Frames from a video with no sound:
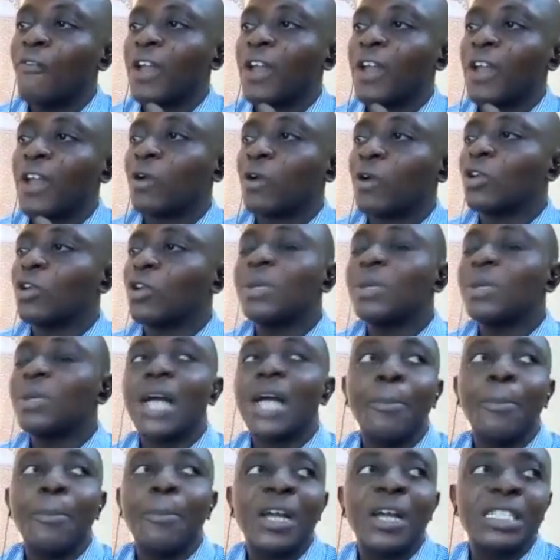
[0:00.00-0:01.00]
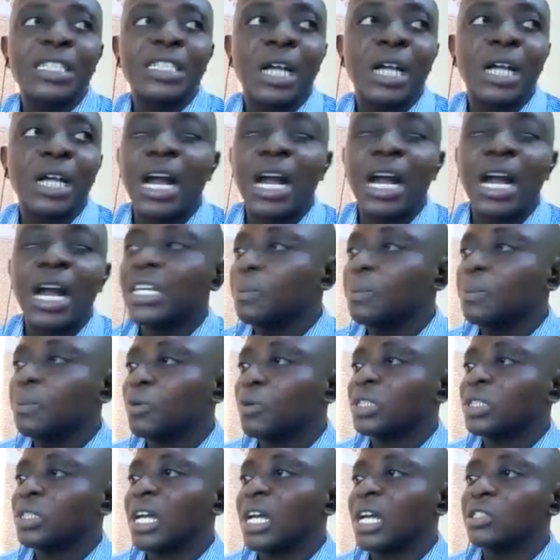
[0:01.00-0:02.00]
of economic and practical
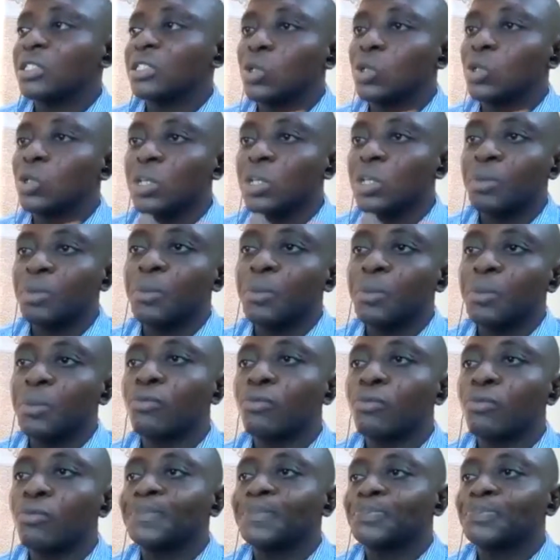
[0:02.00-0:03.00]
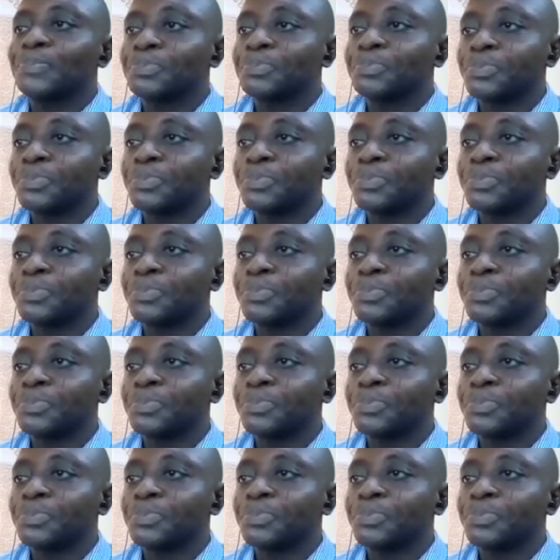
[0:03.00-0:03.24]
importance to the people